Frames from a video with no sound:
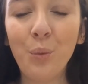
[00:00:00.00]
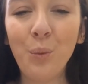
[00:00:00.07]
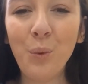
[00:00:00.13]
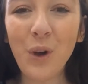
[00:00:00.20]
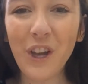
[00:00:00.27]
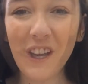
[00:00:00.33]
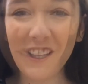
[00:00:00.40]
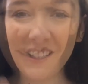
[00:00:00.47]

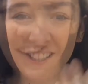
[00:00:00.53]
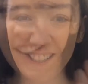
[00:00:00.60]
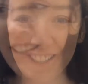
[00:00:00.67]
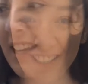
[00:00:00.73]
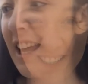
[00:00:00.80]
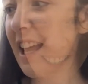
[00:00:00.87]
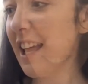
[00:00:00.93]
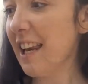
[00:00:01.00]
Wood.
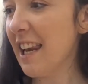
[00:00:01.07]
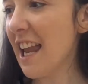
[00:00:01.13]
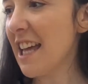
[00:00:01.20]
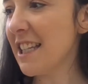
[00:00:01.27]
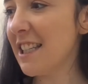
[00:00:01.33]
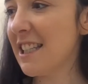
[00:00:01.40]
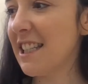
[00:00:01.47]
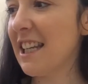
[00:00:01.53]

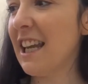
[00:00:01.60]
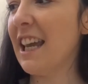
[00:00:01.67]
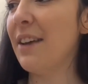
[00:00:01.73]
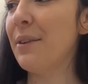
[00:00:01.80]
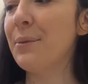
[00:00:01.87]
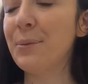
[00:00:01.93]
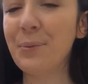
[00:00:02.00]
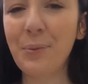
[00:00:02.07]
Let's see,
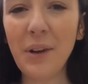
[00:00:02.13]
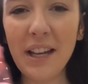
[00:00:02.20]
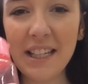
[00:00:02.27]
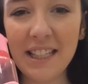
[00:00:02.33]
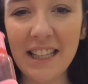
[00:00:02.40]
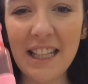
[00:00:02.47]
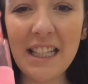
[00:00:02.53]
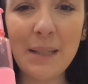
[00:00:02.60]
what
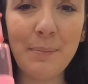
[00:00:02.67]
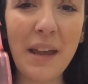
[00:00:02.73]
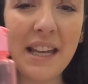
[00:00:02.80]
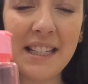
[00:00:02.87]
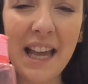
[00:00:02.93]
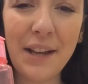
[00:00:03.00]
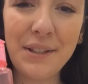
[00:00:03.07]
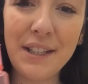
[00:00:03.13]
is this
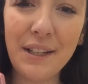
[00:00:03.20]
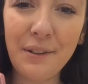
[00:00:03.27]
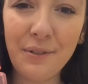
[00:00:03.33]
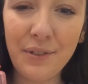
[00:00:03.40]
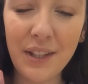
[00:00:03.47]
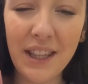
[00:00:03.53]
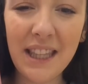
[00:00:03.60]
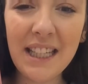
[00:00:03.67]
made out of?
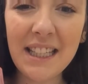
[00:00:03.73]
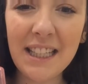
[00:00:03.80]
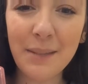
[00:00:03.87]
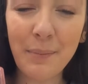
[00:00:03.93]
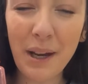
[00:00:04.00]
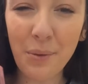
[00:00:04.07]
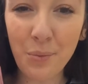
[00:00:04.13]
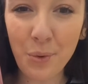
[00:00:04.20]
This is
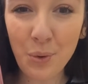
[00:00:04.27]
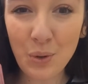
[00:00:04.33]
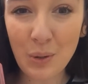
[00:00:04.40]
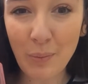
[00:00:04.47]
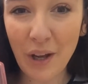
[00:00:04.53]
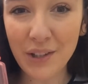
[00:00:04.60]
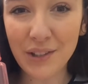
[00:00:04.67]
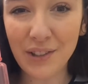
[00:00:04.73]
my water
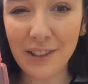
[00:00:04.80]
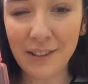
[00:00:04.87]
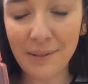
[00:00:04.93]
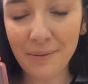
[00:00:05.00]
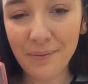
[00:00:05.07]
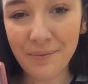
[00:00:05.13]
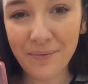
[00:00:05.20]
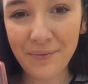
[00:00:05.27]
bottle.
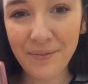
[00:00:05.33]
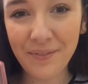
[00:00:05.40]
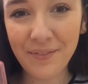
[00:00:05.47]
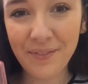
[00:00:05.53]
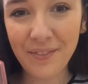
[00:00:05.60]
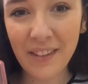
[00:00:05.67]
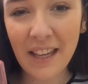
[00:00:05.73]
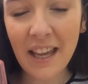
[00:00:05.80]

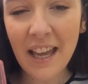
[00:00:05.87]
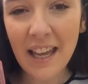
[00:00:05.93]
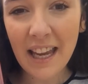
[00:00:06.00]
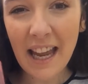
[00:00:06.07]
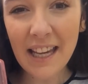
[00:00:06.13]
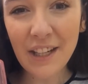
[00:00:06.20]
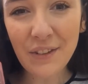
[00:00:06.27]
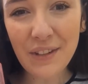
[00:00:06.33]

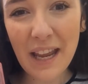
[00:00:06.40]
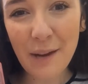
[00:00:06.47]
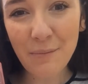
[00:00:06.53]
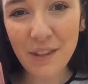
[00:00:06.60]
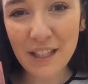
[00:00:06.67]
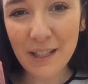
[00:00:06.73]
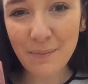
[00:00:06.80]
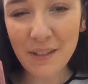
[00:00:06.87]
Can you name
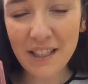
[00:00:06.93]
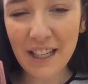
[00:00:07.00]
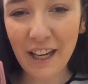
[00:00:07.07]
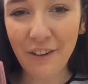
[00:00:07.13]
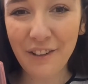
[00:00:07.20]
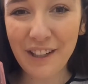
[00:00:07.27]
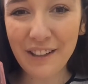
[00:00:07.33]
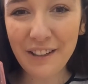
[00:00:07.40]
this
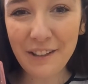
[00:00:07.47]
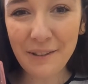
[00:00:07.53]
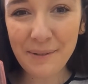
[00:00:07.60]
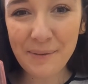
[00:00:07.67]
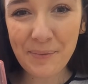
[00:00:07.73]
material?